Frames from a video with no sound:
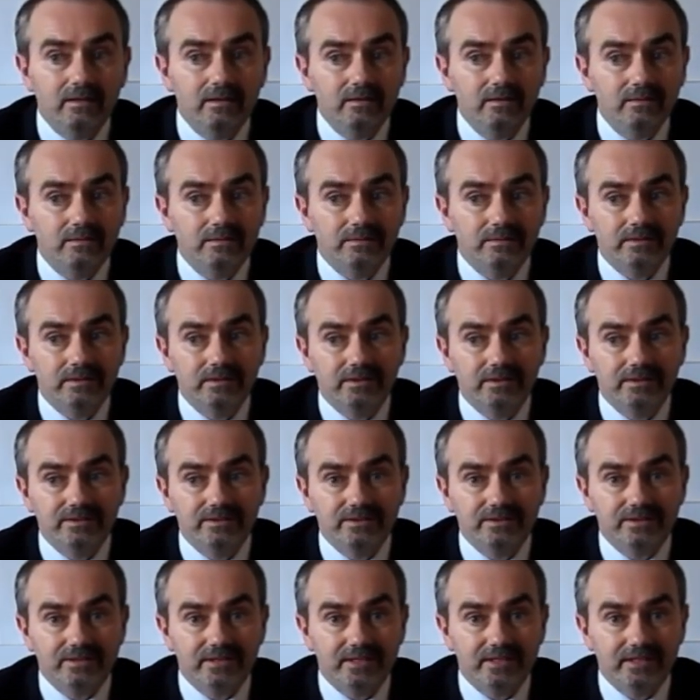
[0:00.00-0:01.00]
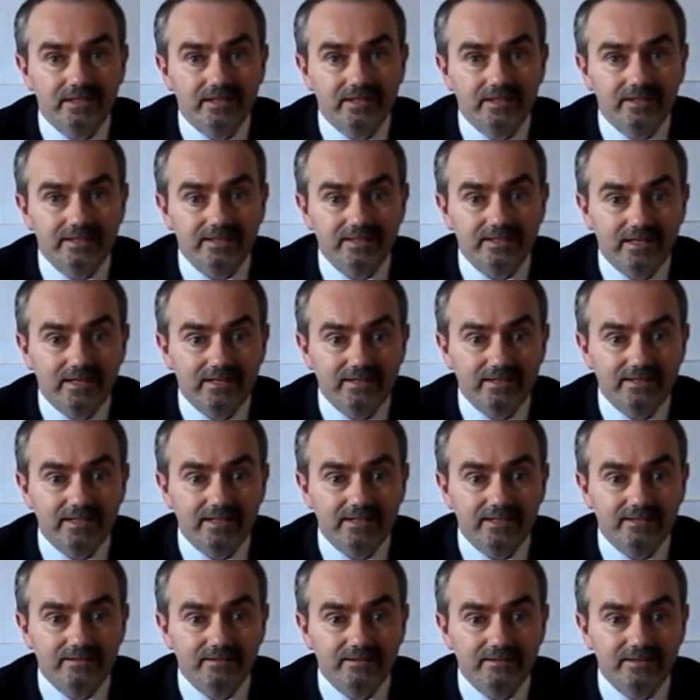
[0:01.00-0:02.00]
Oh, uh, just a, uh, a, slight
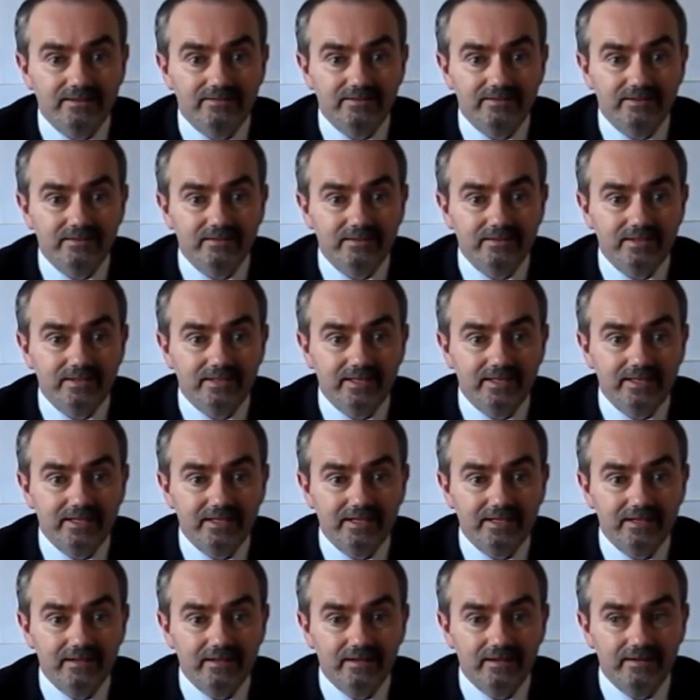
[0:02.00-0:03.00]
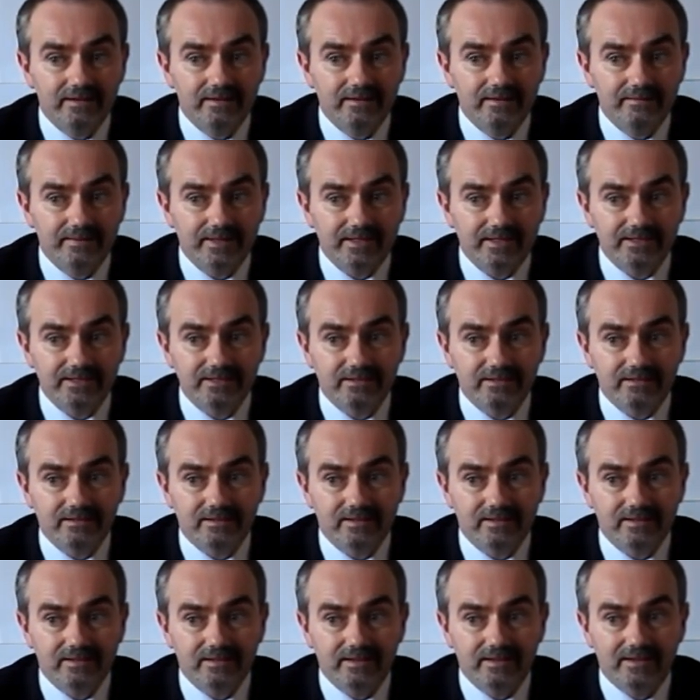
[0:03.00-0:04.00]
technical difficulty there, um, that's not
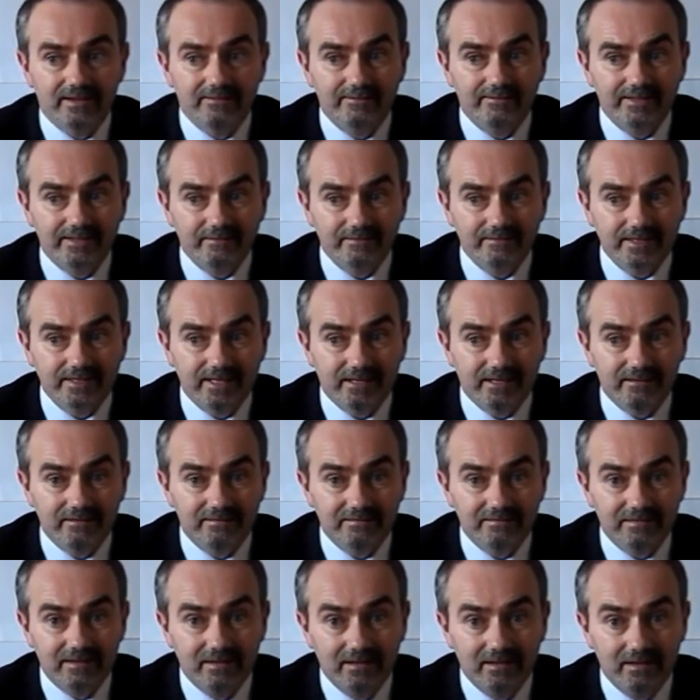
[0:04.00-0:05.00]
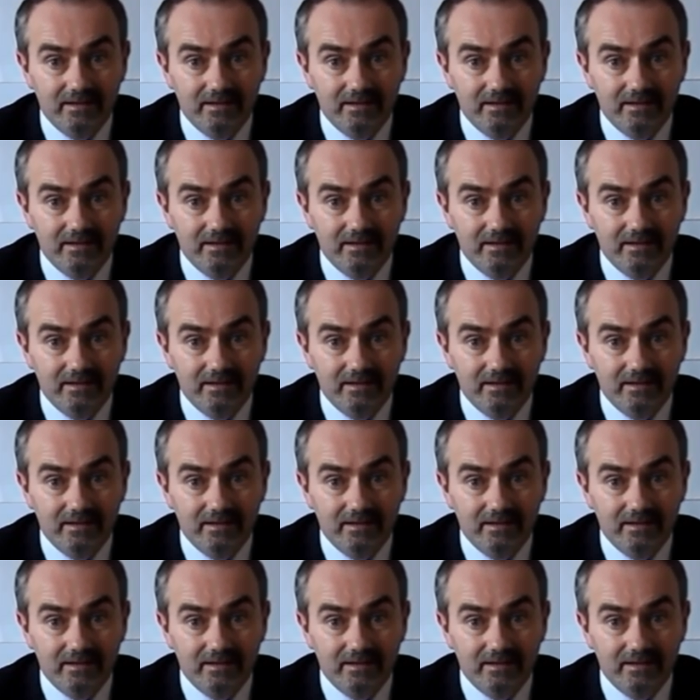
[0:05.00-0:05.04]
uh, live downtown.